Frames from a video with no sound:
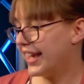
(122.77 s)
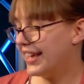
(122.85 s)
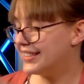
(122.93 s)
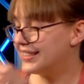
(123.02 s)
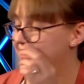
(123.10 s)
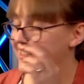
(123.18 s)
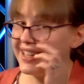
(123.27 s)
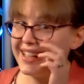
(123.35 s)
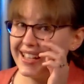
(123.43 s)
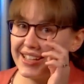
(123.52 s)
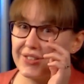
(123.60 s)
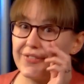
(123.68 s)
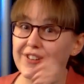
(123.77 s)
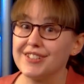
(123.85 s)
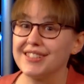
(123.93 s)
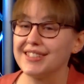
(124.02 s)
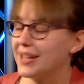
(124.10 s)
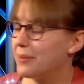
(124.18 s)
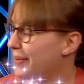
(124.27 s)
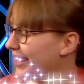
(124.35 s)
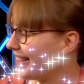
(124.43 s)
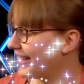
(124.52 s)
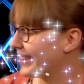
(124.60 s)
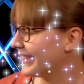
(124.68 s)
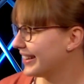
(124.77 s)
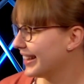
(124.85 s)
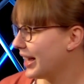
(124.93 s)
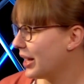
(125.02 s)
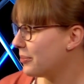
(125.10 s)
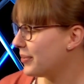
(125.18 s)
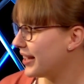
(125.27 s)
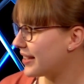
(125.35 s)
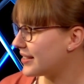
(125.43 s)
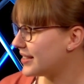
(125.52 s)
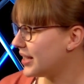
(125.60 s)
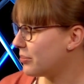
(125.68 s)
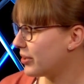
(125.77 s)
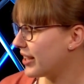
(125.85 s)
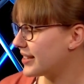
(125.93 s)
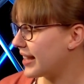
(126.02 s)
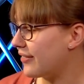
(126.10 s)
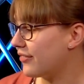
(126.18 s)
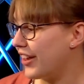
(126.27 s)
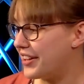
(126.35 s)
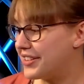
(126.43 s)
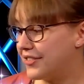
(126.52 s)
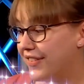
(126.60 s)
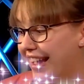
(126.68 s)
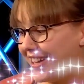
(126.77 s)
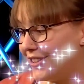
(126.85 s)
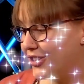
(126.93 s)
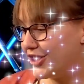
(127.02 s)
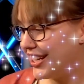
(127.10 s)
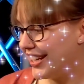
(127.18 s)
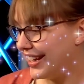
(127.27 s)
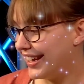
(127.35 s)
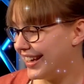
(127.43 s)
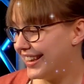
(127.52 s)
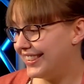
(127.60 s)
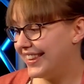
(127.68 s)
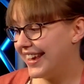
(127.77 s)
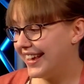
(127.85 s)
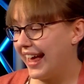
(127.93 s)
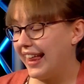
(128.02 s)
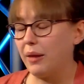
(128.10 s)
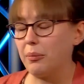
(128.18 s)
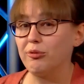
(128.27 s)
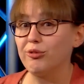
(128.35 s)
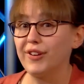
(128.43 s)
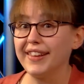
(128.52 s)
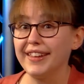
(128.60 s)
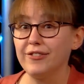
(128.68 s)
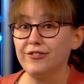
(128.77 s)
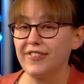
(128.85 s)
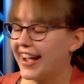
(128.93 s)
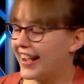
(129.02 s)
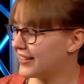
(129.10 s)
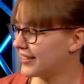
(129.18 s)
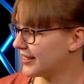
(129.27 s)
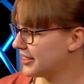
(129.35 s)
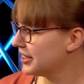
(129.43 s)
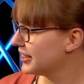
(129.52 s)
Z is for zippy because zebras have lots of energy. They gallop really fast.